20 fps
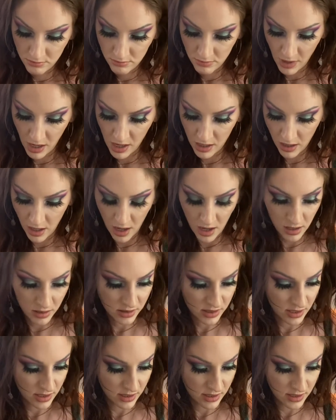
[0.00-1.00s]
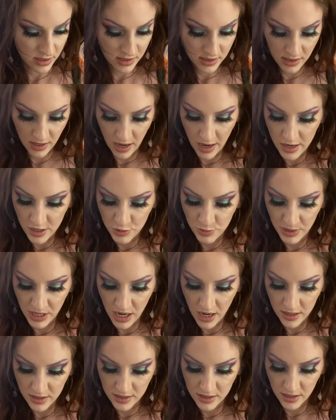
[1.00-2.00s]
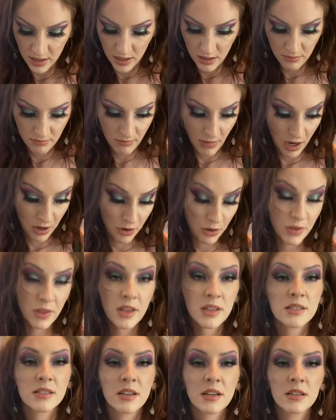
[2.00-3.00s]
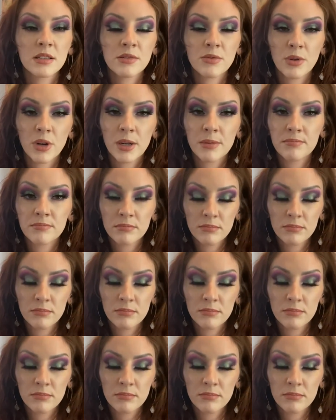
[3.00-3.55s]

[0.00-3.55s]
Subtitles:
I guess this is HBIC. I don't know what that stands for.